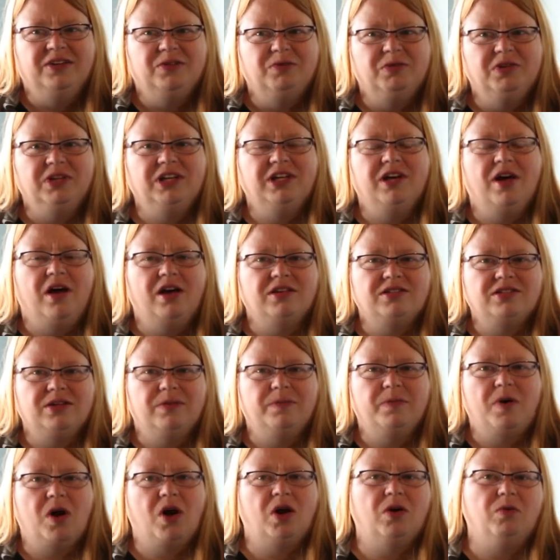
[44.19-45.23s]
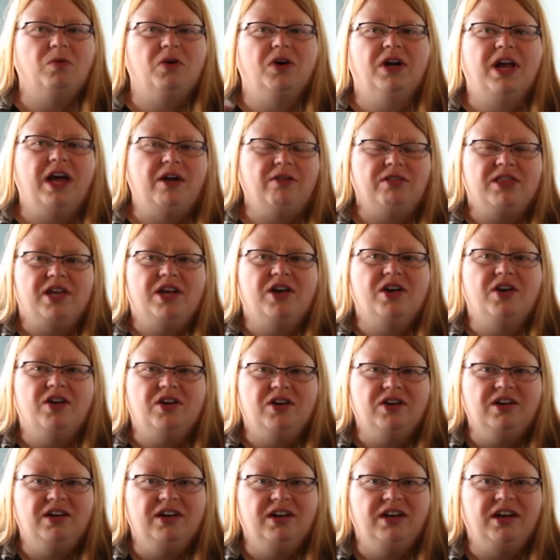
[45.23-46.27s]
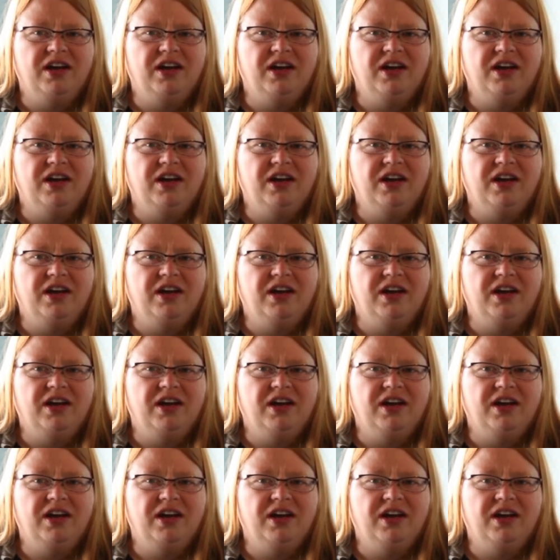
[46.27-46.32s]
really awesome artwork out there.